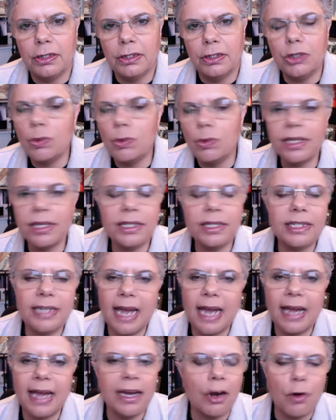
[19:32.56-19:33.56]
to
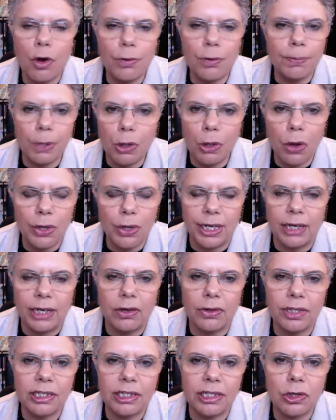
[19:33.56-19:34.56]
understand our own belonging
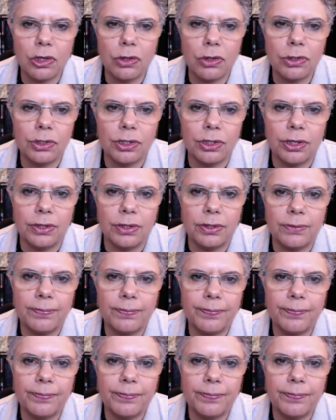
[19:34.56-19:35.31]
on this continent.